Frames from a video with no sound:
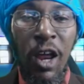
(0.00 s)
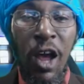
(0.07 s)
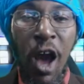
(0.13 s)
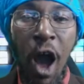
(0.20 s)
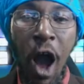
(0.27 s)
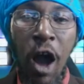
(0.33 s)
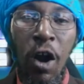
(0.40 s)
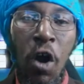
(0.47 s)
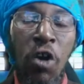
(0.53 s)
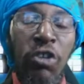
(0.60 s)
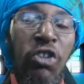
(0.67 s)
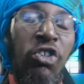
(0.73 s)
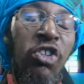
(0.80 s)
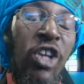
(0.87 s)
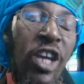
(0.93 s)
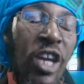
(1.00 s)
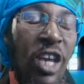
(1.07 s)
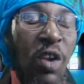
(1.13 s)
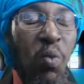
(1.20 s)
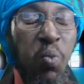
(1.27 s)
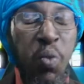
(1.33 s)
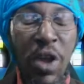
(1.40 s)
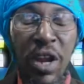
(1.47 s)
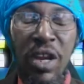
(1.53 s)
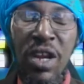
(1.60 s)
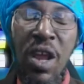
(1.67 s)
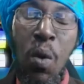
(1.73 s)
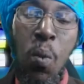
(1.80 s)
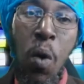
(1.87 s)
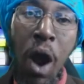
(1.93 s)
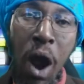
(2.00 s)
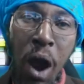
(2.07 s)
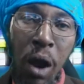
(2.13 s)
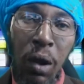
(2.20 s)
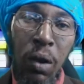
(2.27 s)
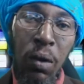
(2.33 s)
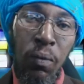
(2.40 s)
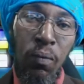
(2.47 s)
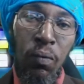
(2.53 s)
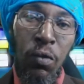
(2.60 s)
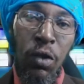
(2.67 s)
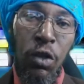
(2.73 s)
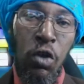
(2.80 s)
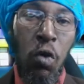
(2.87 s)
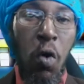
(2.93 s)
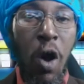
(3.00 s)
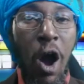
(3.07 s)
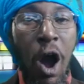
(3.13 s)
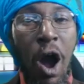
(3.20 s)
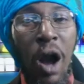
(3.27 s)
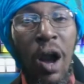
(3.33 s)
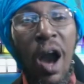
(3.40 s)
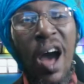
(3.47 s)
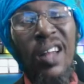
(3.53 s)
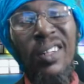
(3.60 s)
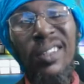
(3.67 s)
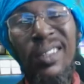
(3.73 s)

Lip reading: I go deal with the work. You all gone